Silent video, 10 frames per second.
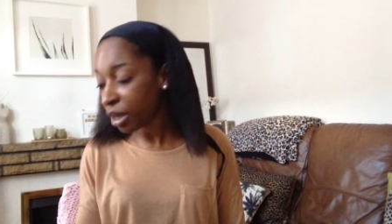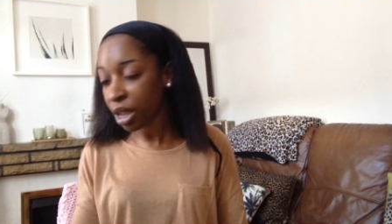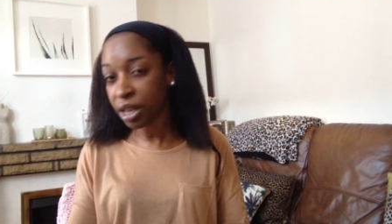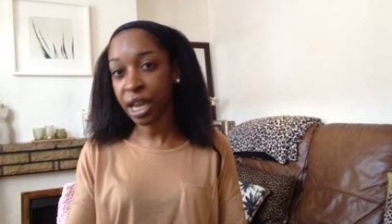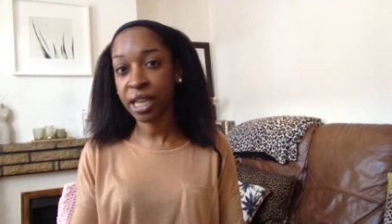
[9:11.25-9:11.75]

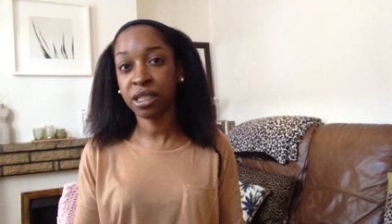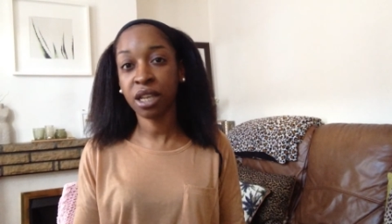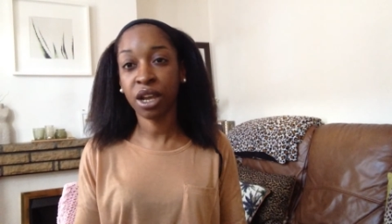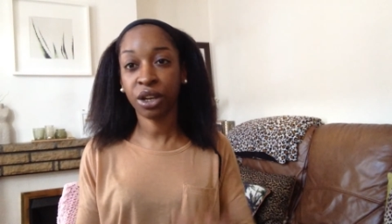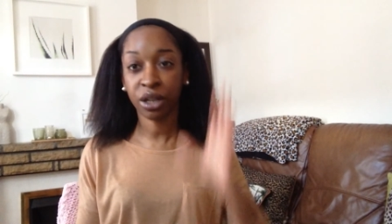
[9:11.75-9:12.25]
Okay,
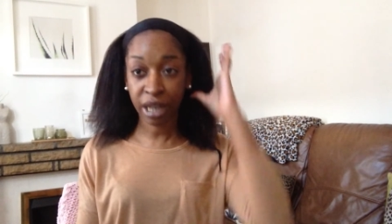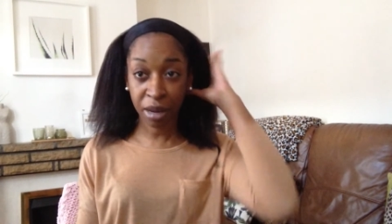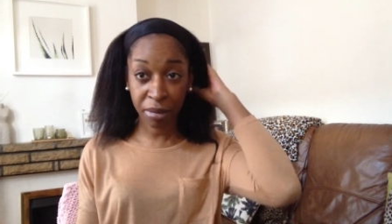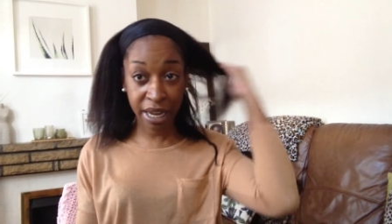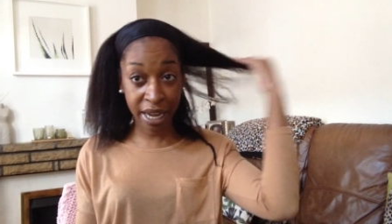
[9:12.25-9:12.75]
so now
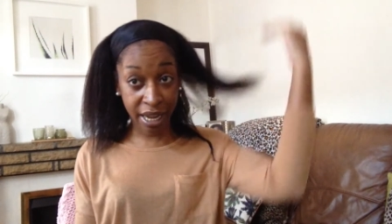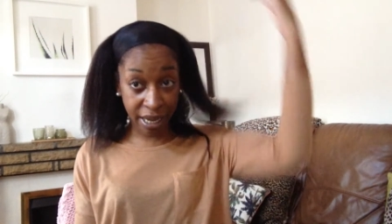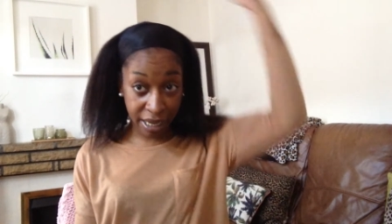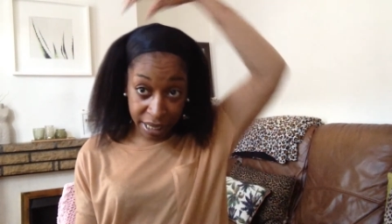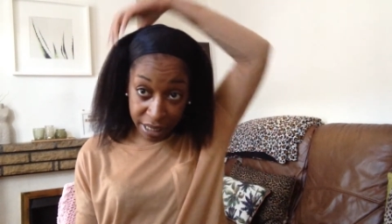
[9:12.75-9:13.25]
my
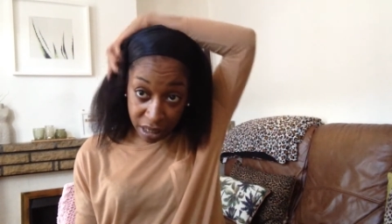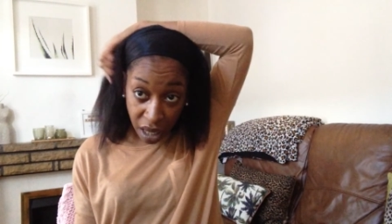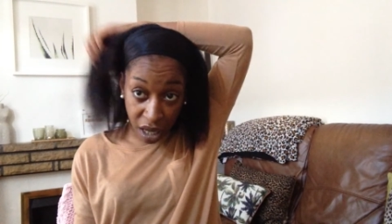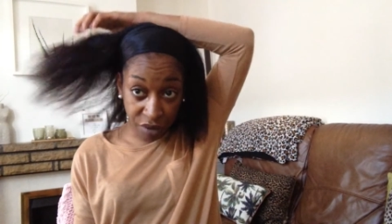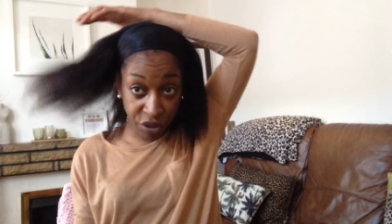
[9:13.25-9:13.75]
hair is
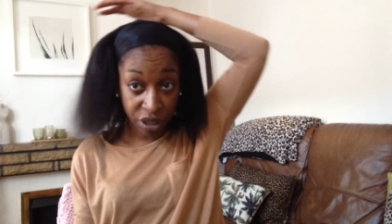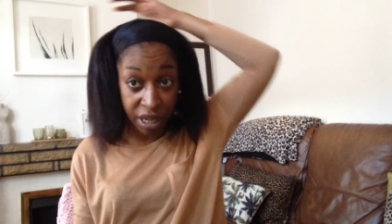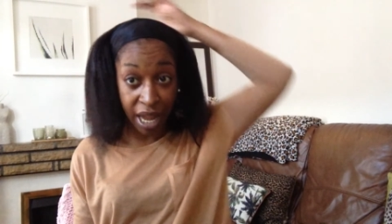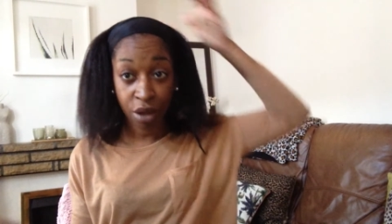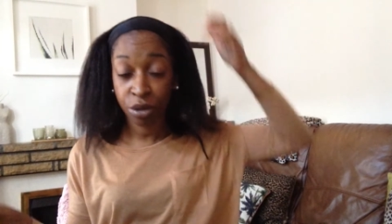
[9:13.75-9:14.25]
kind of
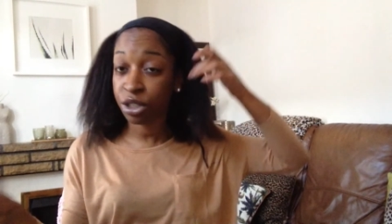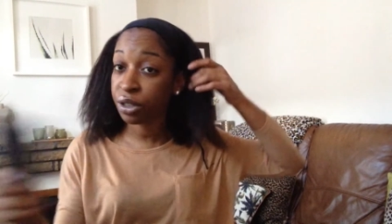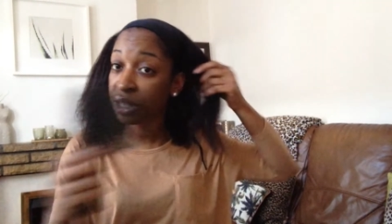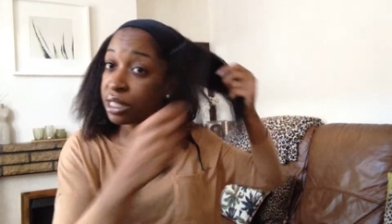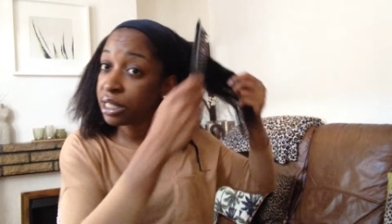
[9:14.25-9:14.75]
just out
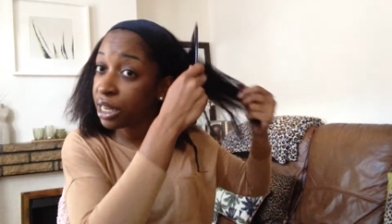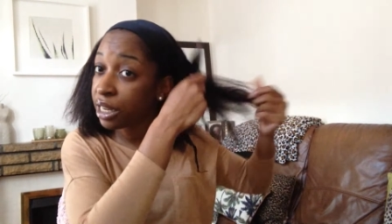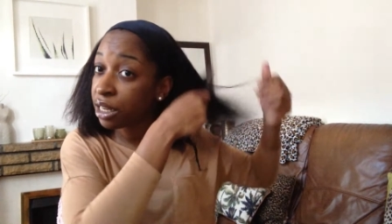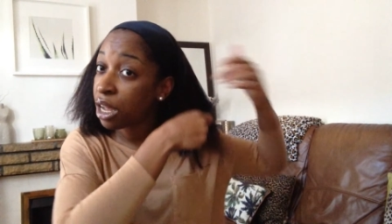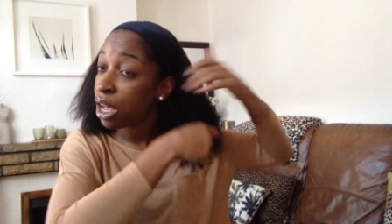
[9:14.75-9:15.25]
doing its
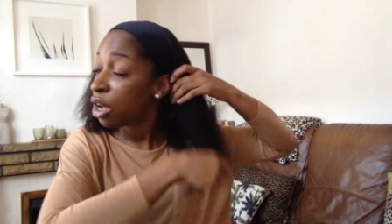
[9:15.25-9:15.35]
thing.